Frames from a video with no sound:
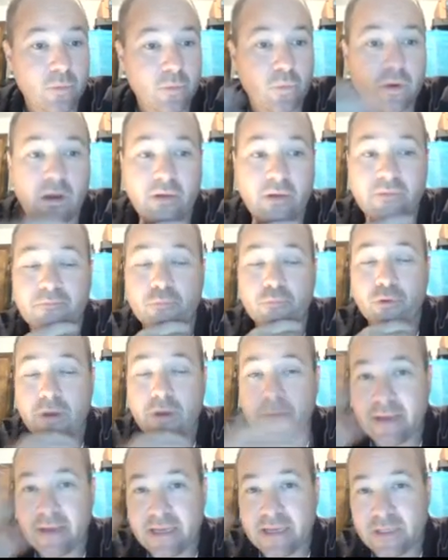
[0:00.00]
Well, if
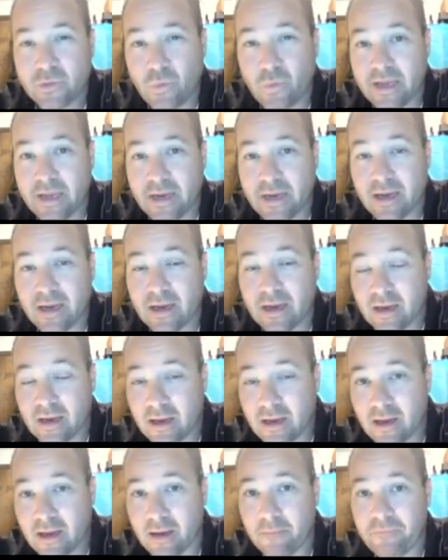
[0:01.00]
prepaids went
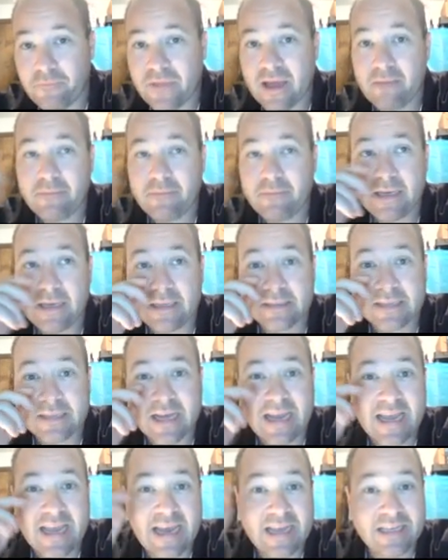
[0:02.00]
up, that means
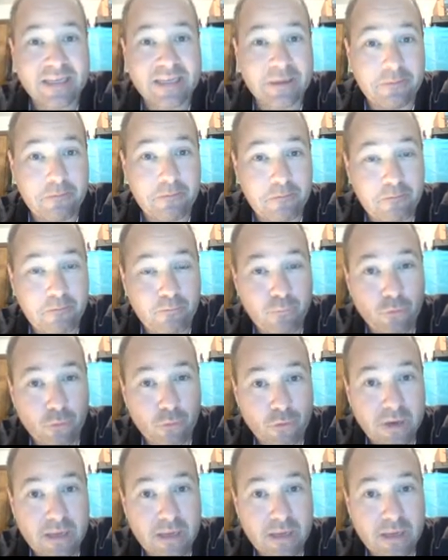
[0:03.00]
I had to
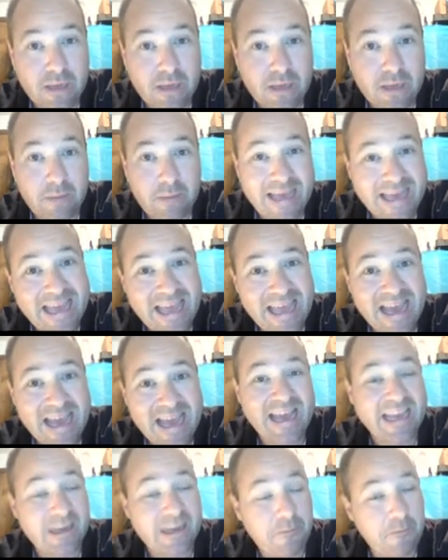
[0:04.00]
prepay,
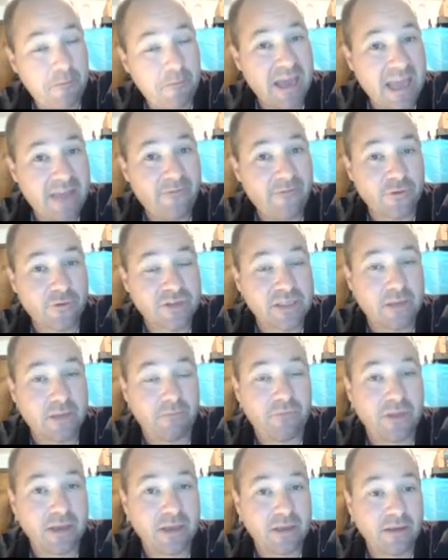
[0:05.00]
I had to pay for
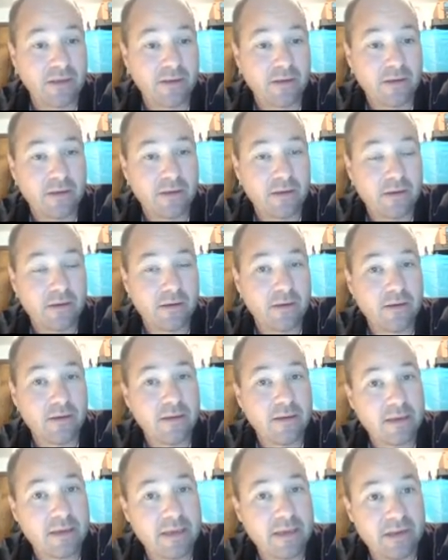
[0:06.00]
something
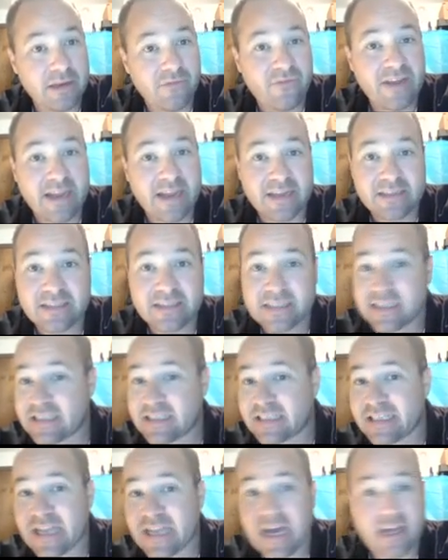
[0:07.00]
in advance.
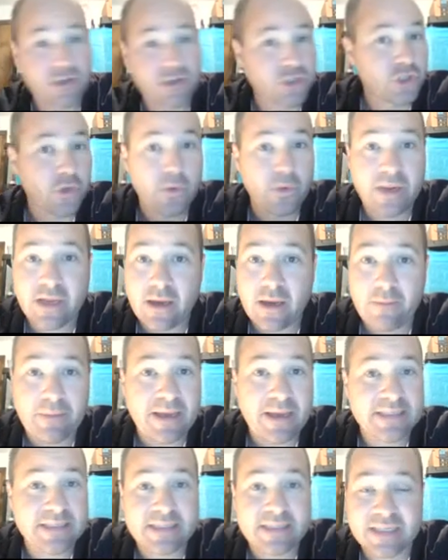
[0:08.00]
It's not showing up
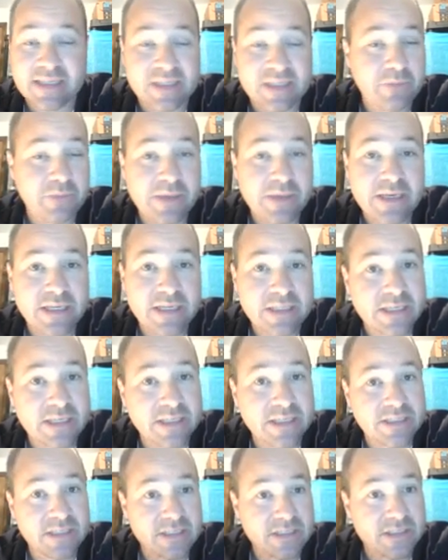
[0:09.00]
as an expense
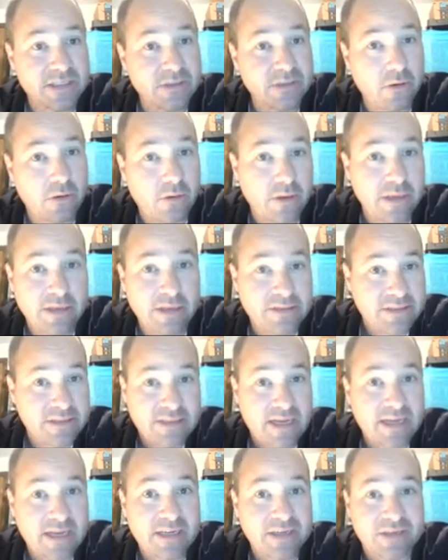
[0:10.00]
because it's
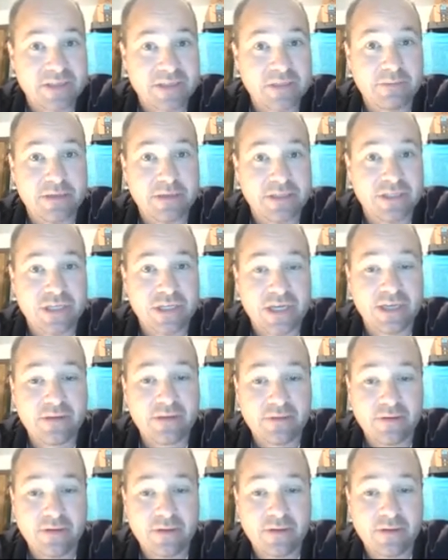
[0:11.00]
not an expense yet.